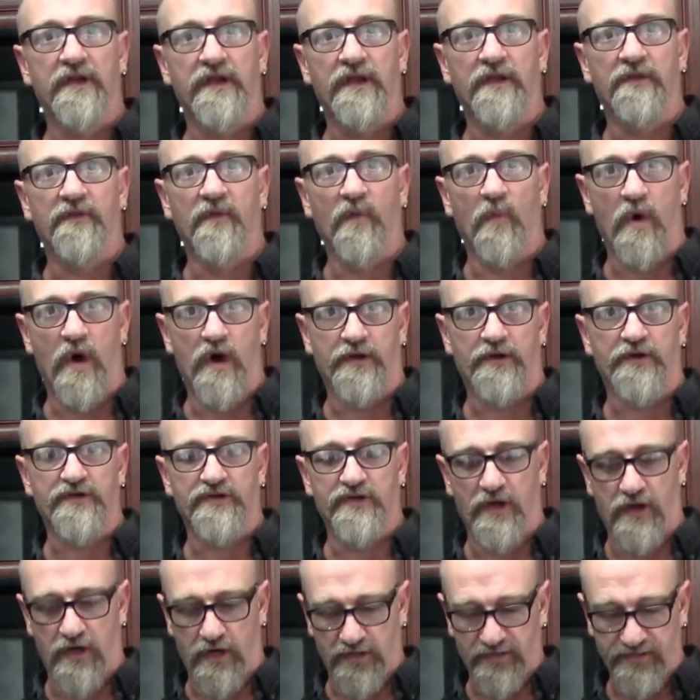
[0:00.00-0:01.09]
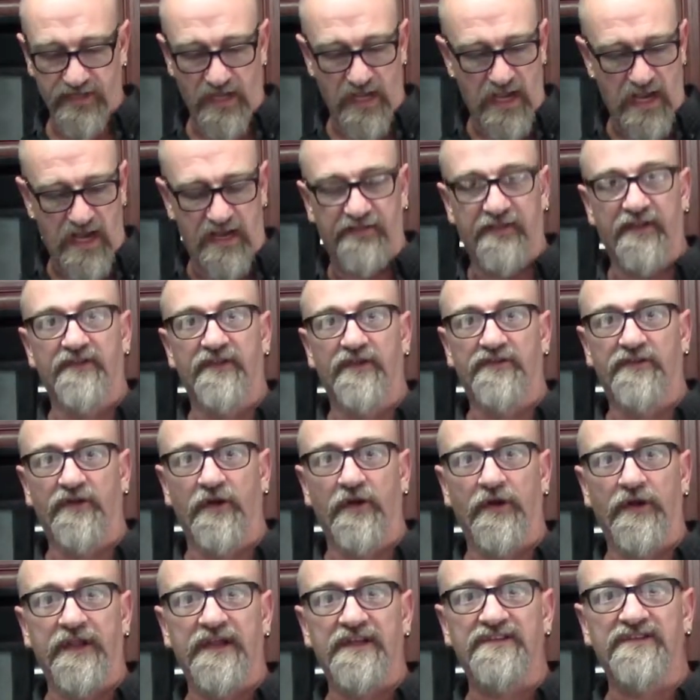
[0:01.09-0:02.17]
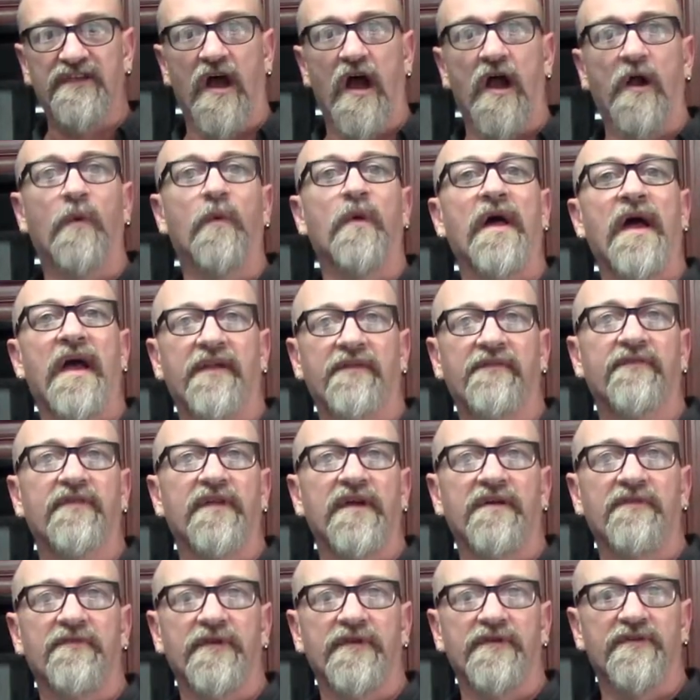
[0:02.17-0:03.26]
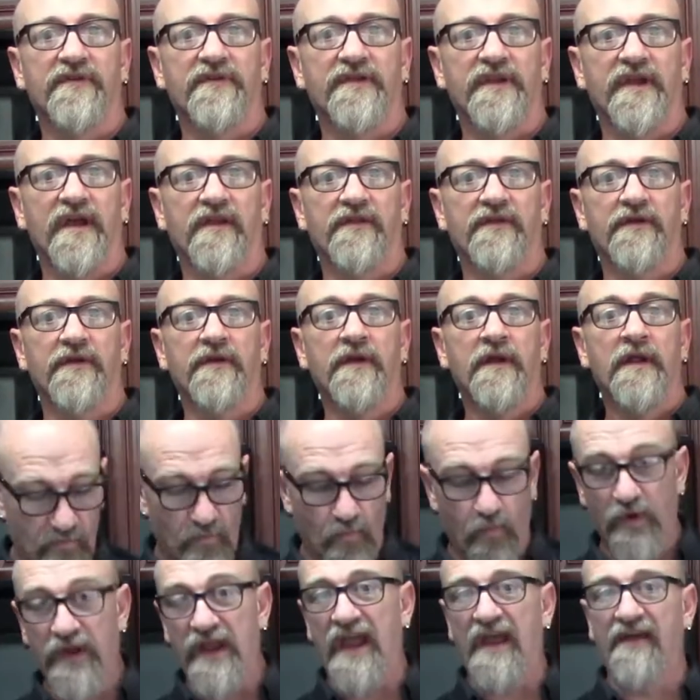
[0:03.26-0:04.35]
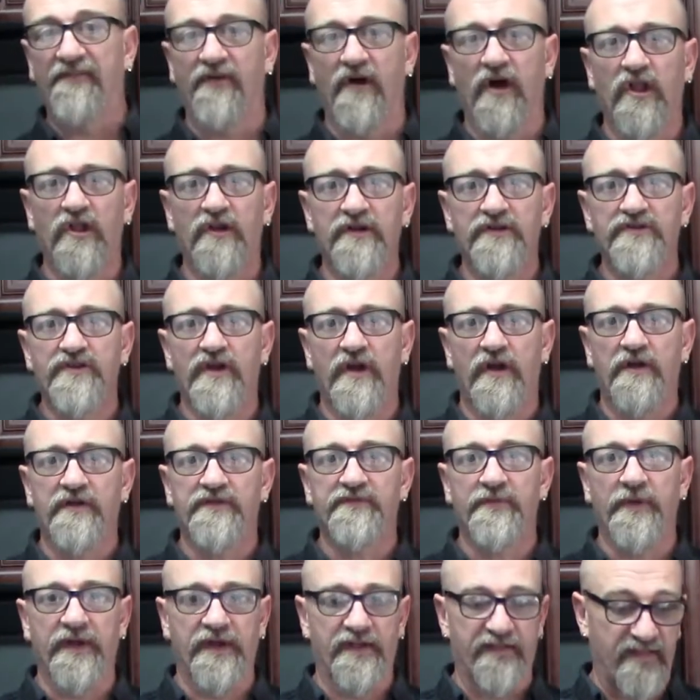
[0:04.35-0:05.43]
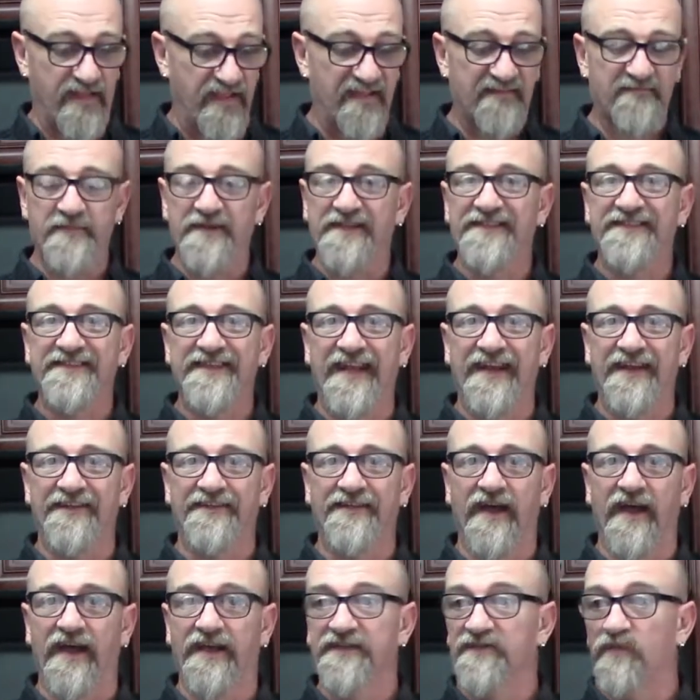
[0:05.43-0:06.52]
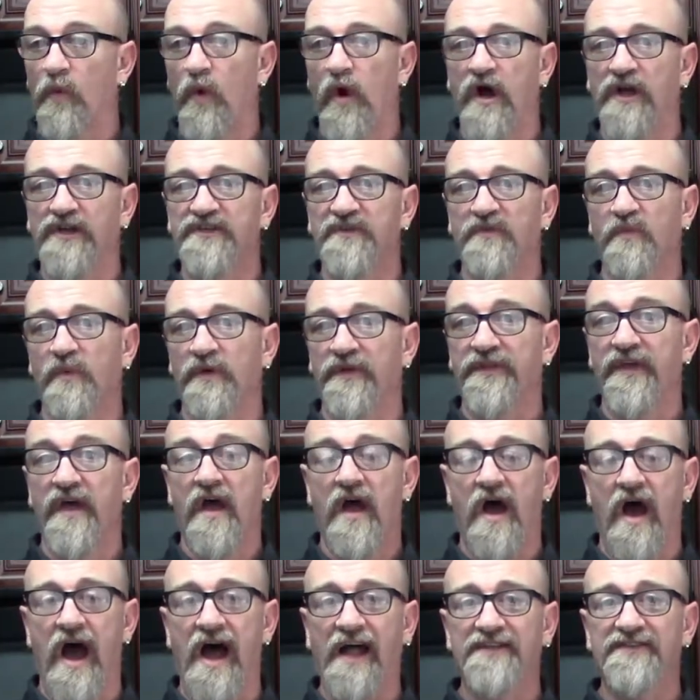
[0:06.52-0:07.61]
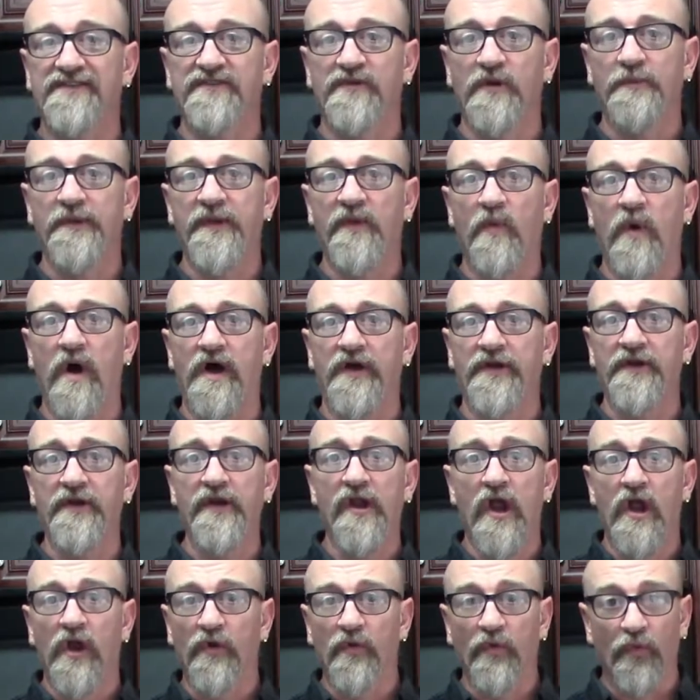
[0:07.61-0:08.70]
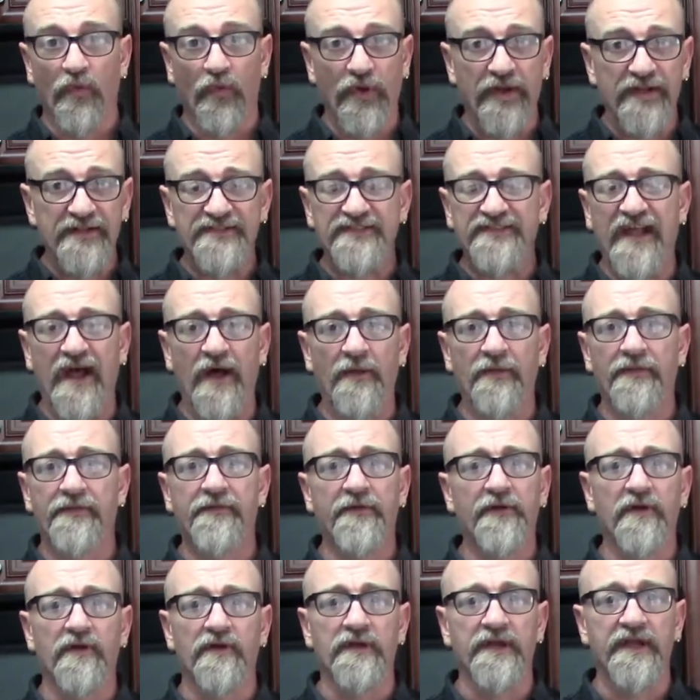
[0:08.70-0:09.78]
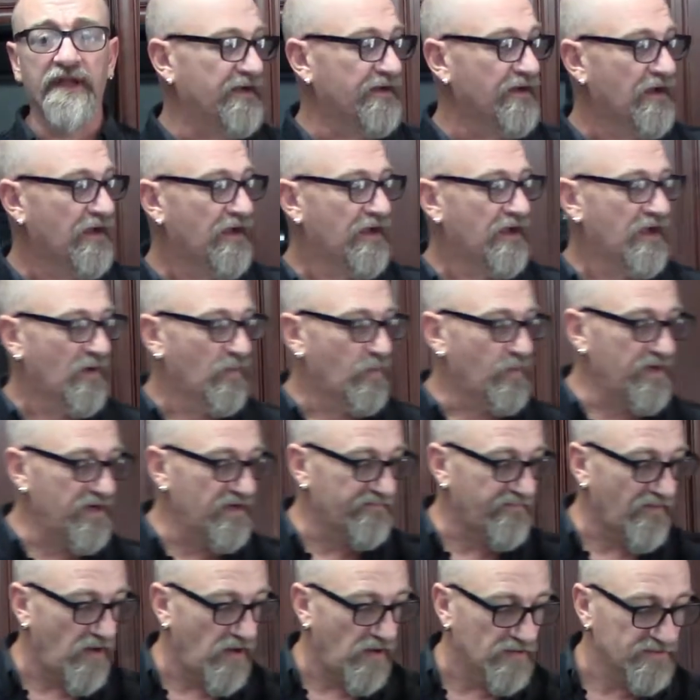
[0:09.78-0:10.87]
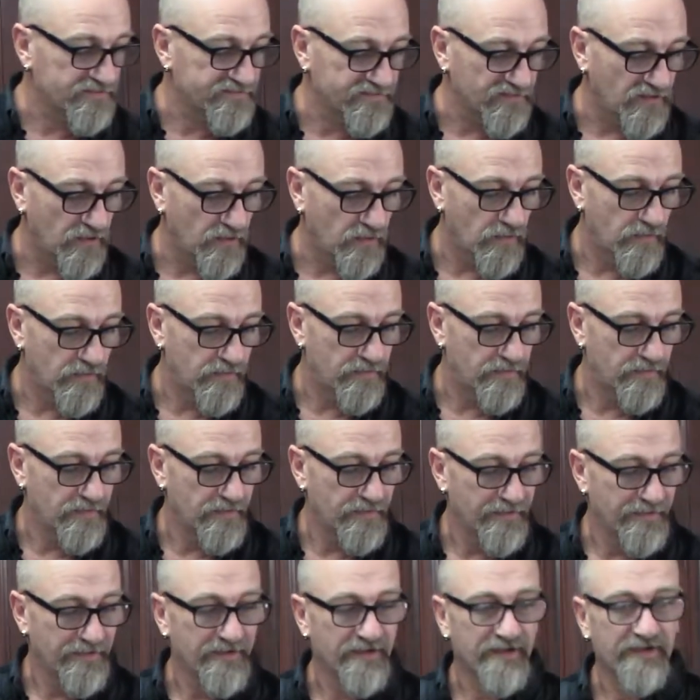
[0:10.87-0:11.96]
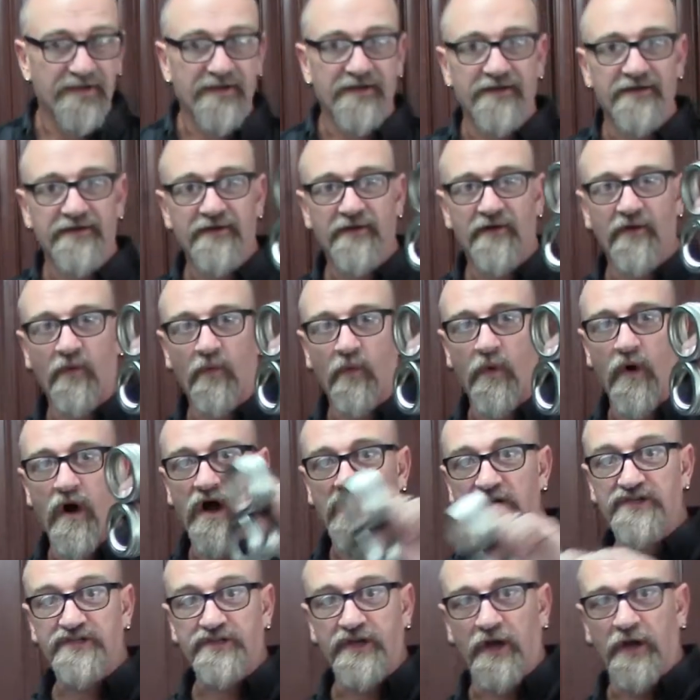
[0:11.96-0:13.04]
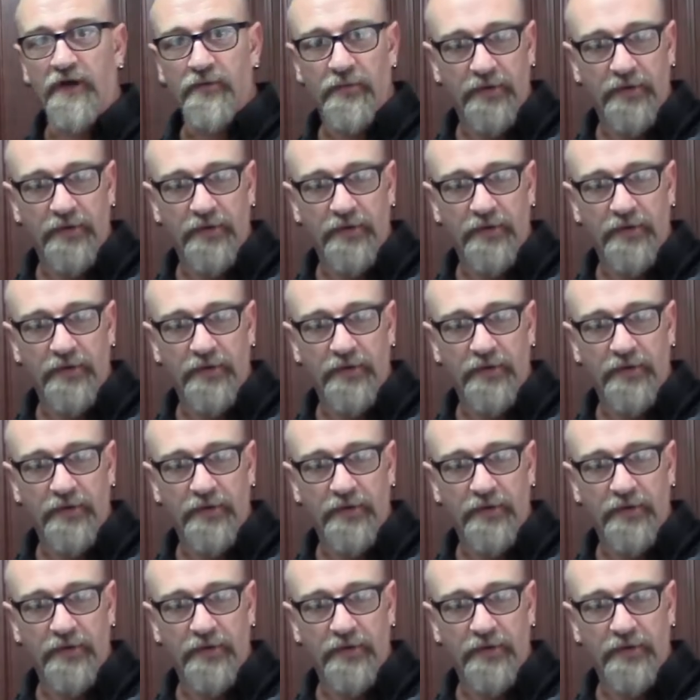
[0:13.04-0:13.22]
in the water jars and then the turkey stock will add flavoring to the other. We have all our jars ready. They have been sanitized, washed with hot soapy water, rinsed out thoroughly. We have also washed our